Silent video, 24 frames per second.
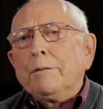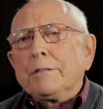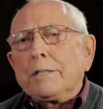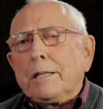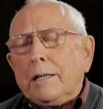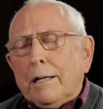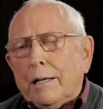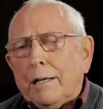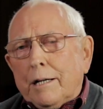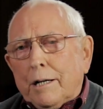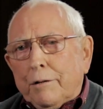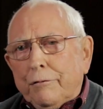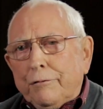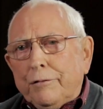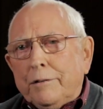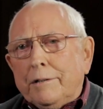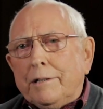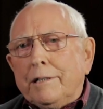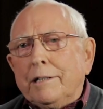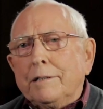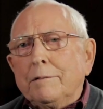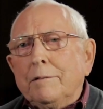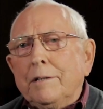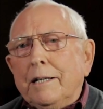It was a lot of
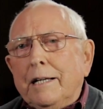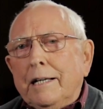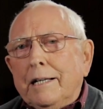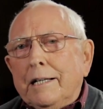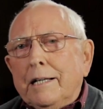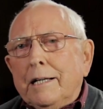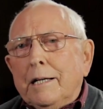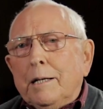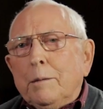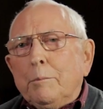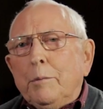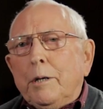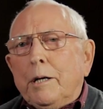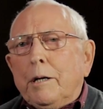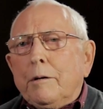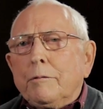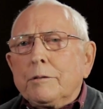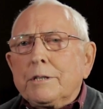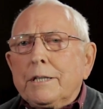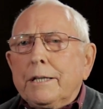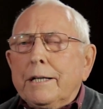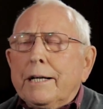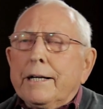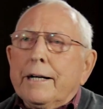fun, but it
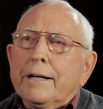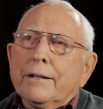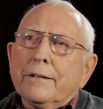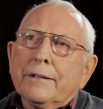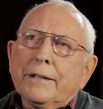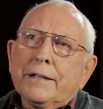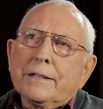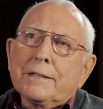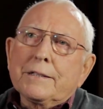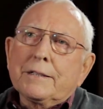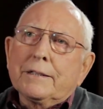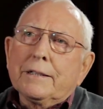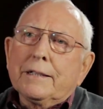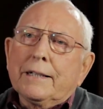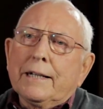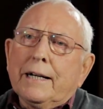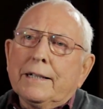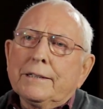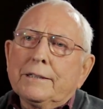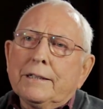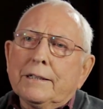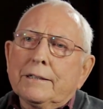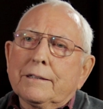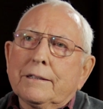was in areas that
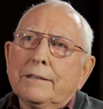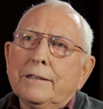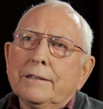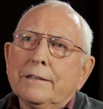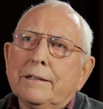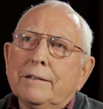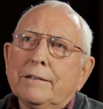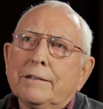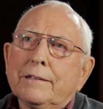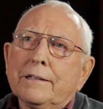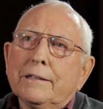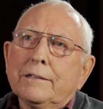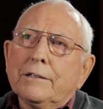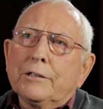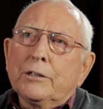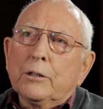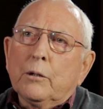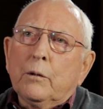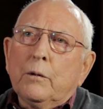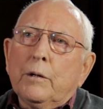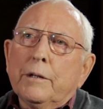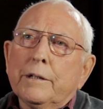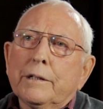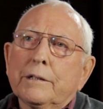I just didn't
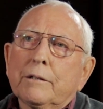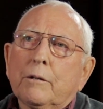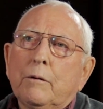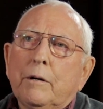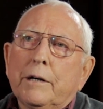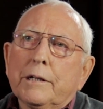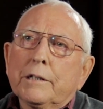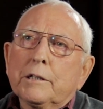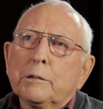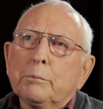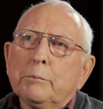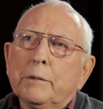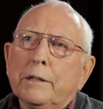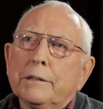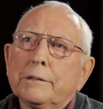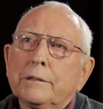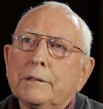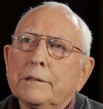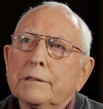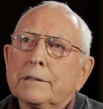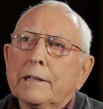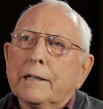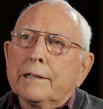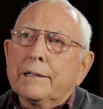enjoy quite as
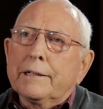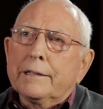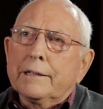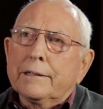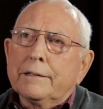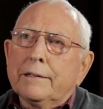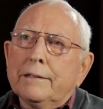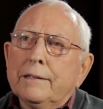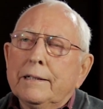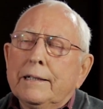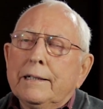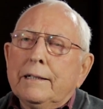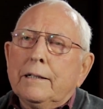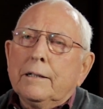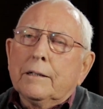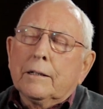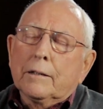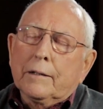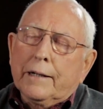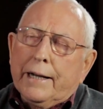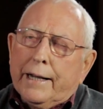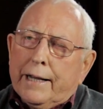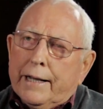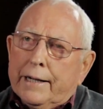much as I did
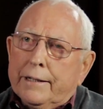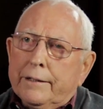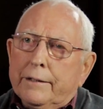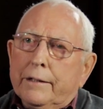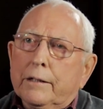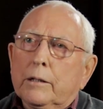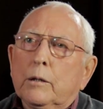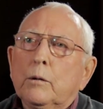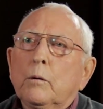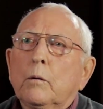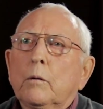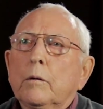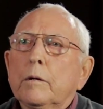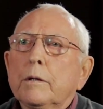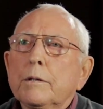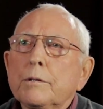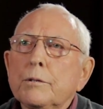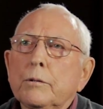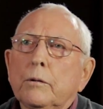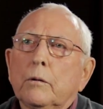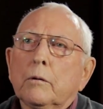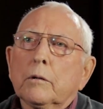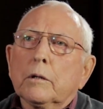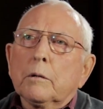or had in the corn and
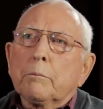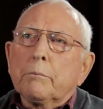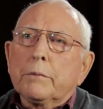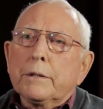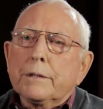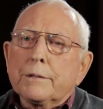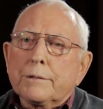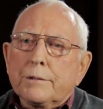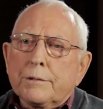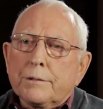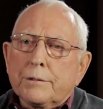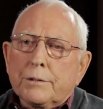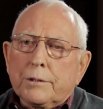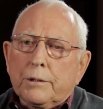sorghum business.